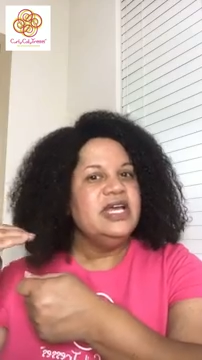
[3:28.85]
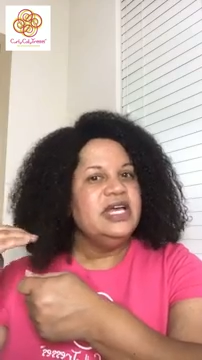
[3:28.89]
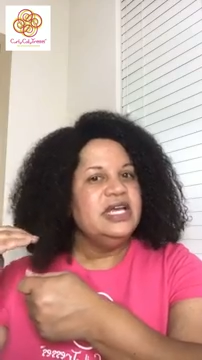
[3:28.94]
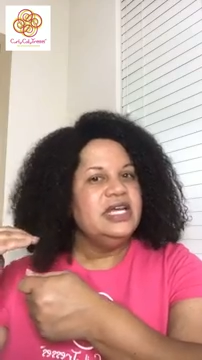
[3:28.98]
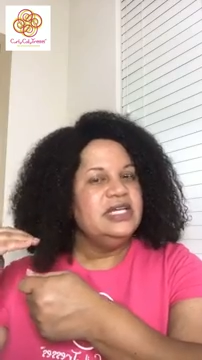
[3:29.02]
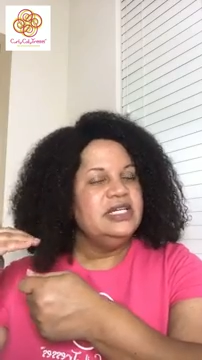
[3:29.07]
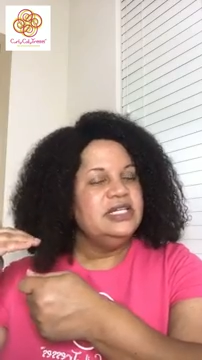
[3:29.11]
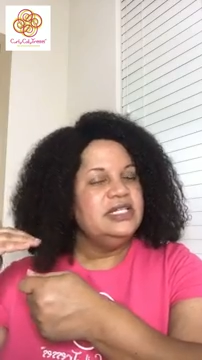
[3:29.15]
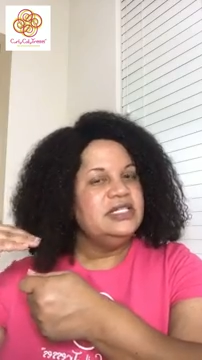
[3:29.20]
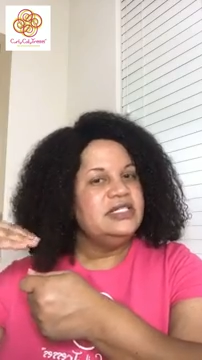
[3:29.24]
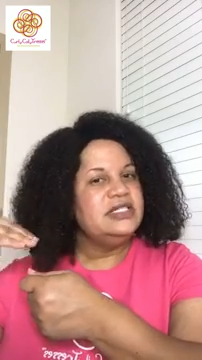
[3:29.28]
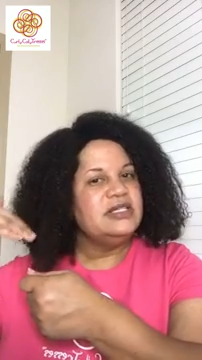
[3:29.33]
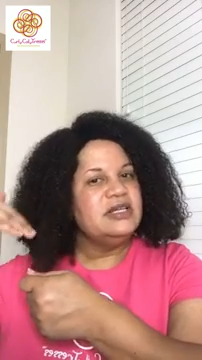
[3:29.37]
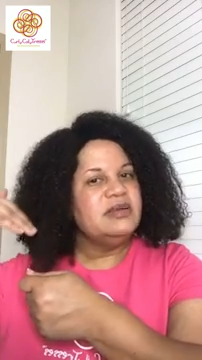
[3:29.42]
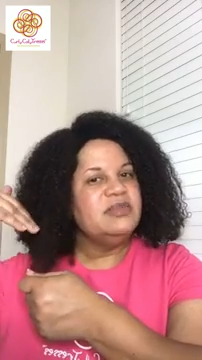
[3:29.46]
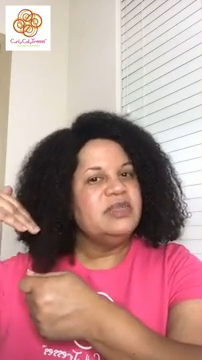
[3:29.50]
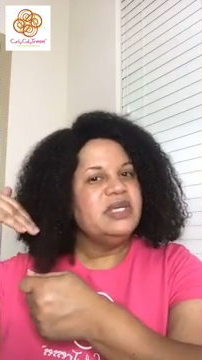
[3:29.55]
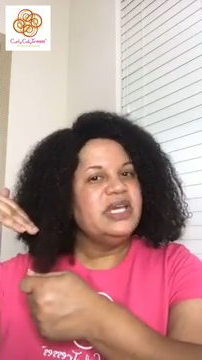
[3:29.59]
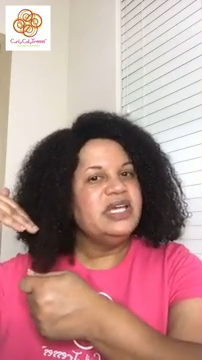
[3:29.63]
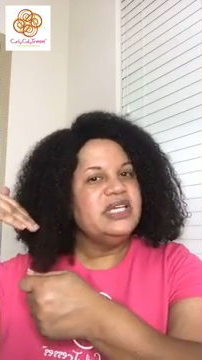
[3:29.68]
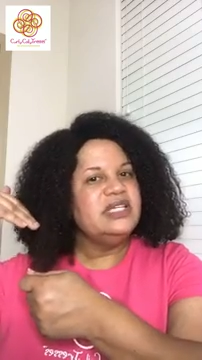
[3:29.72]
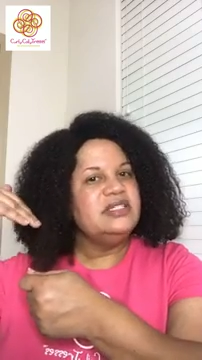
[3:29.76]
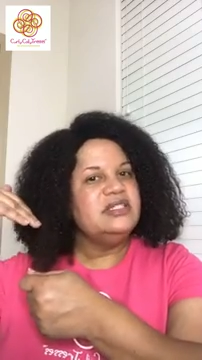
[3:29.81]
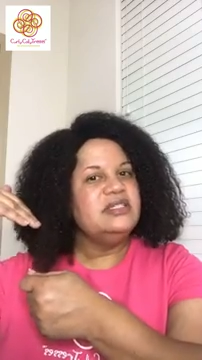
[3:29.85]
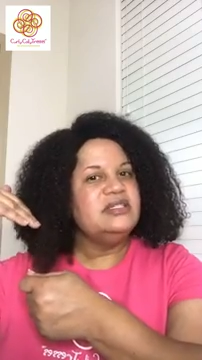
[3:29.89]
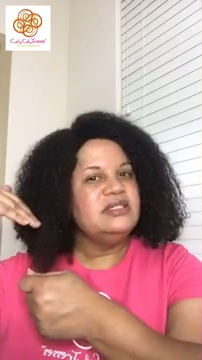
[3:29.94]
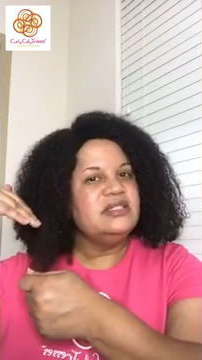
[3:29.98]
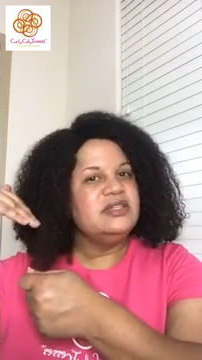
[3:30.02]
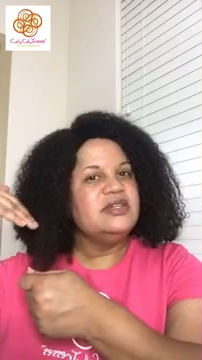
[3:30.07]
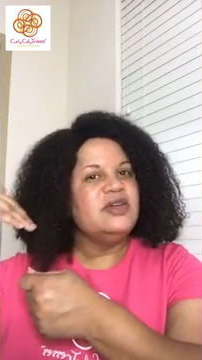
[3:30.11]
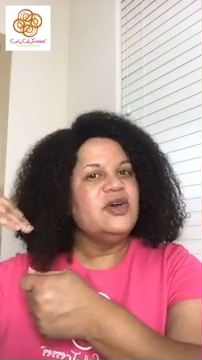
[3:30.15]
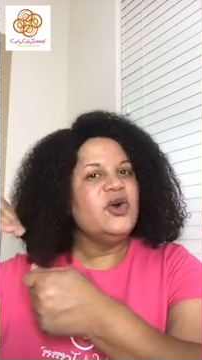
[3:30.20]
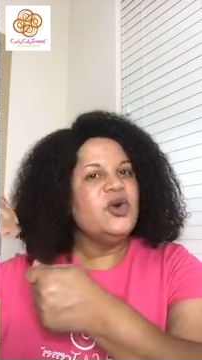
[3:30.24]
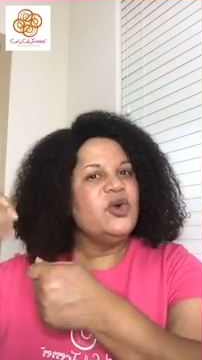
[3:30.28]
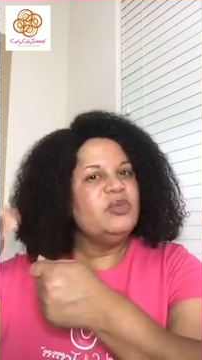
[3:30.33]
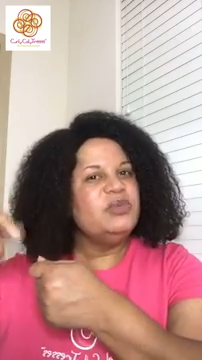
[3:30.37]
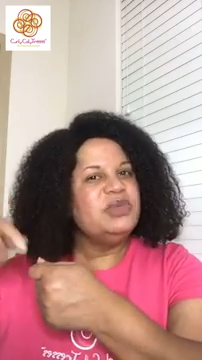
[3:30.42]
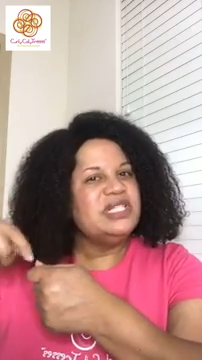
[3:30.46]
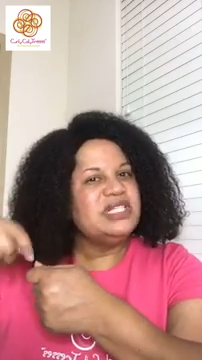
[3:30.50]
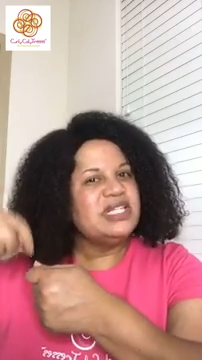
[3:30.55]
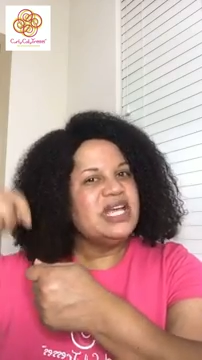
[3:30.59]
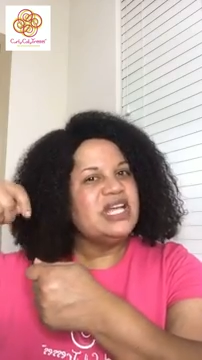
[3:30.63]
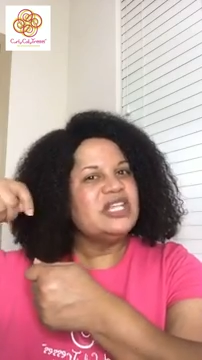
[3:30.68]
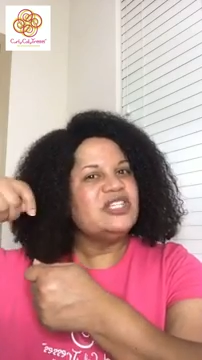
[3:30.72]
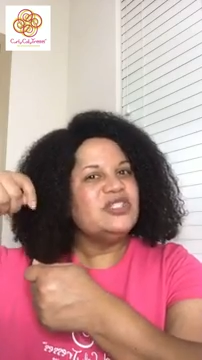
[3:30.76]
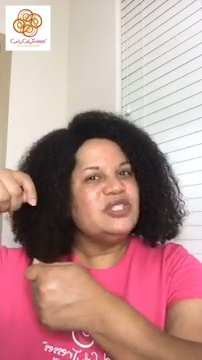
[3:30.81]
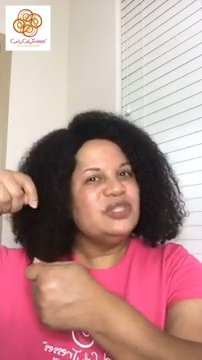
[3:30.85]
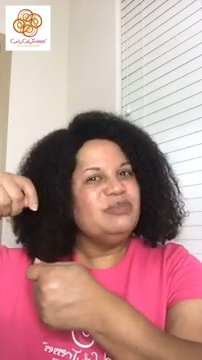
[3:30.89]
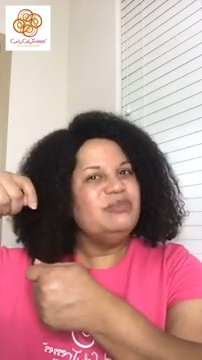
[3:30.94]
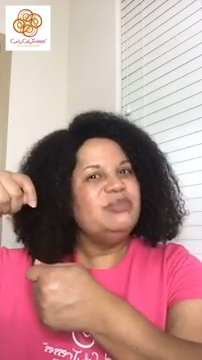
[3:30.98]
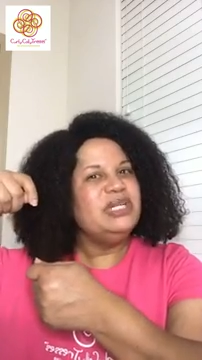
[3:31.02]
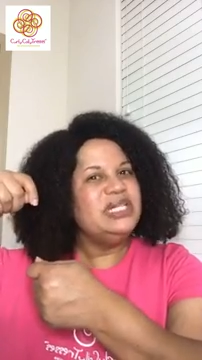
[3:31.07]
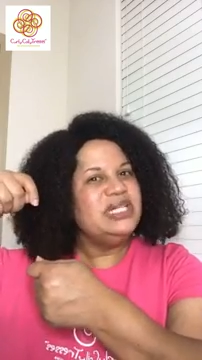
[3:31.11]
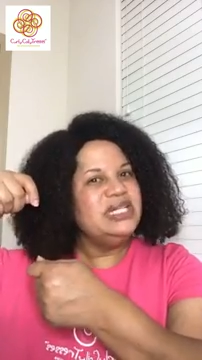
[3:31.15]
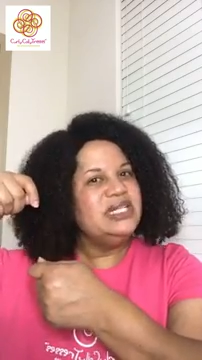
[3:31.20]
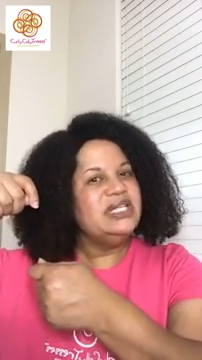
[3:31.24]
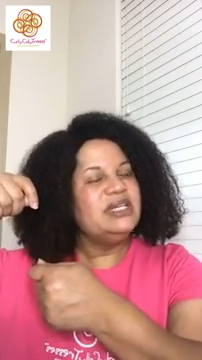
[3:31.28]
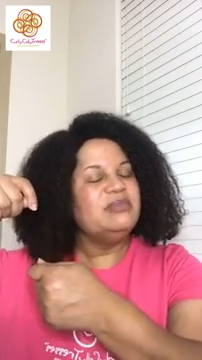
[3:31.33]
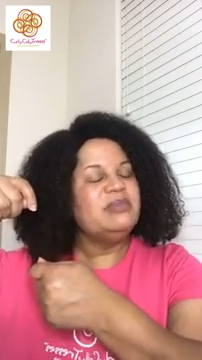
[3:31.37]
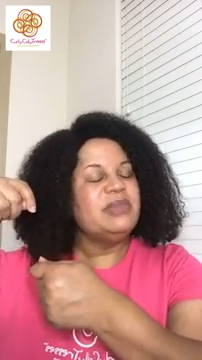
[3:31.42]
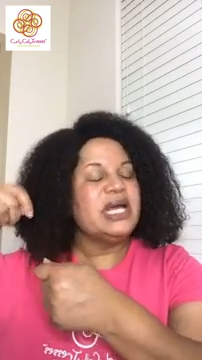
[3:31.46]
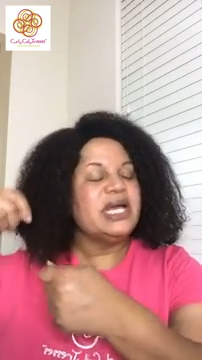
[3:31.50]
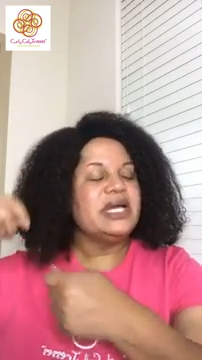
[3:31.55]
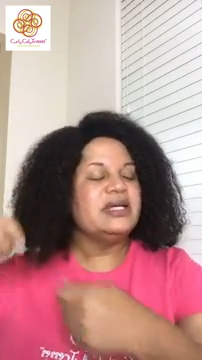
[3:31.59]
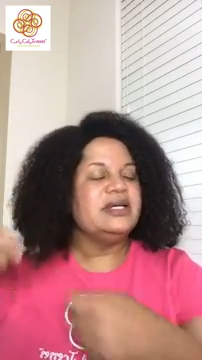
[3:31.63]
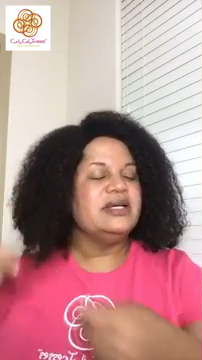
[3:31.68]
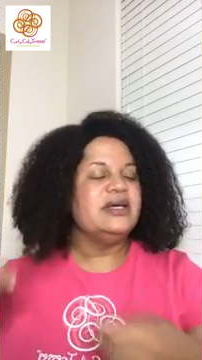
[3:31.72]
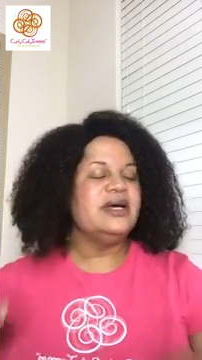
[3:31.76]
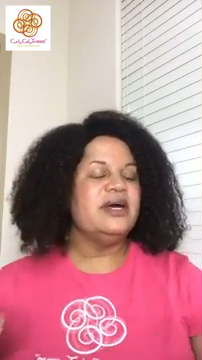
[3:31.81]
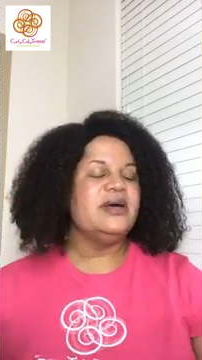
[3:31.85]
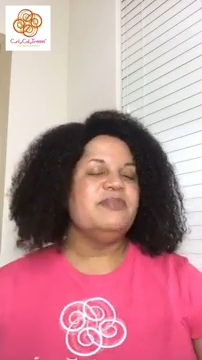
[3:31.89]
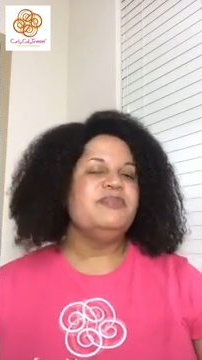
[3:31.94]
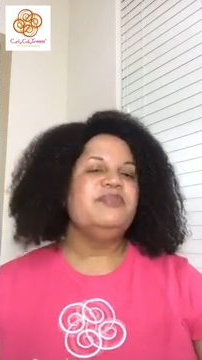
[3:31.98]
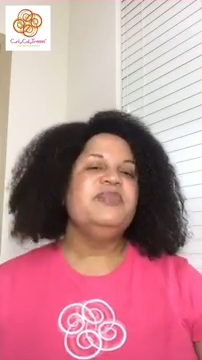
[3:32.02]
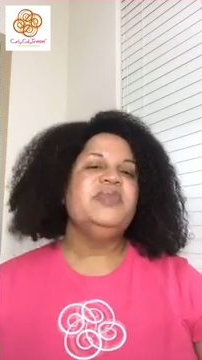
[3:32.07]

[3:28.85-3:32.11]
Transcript: And in some cases, the comb is actually bending back up.